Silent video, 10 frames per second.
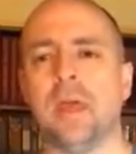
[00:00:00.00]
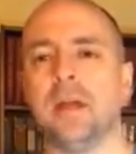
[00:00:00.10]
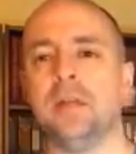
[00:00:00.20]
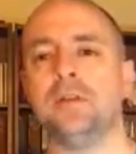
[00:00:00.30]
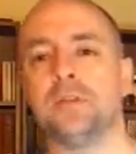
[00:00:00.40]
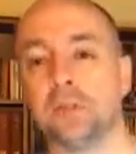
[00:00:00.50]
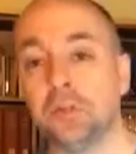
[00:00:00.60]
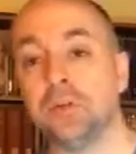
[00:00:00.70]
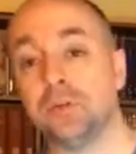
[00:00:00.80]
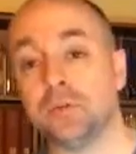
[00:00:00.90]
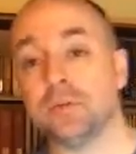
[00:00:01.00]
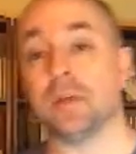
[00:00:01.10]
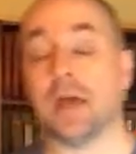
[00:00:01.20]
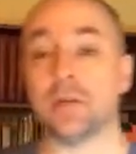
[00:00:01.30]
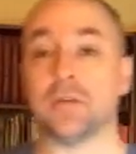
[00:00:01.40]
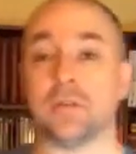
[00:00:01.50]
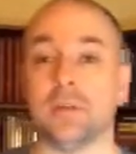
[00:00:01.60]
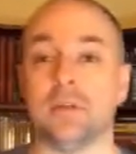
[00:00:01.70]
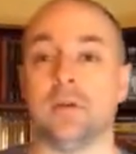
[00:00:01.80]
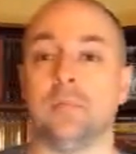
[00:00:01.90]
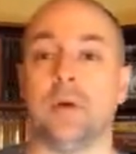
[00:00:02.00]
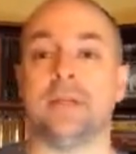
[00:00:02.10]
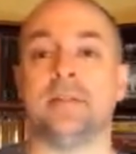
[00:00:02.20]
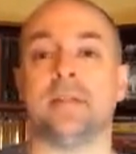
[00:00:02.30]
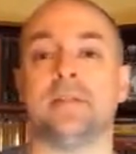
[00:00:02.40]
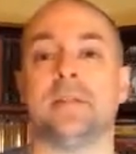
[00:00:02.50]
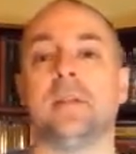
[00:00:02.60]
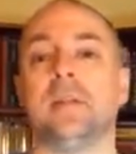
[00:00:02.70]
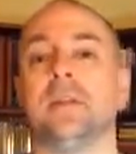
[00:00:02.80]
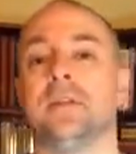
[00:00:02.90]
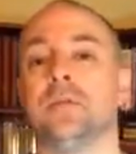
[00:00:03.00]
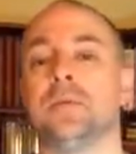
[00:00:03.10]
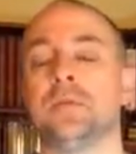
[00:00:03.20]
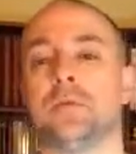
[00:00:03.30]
And here's the good news, actually. Mike says that this was the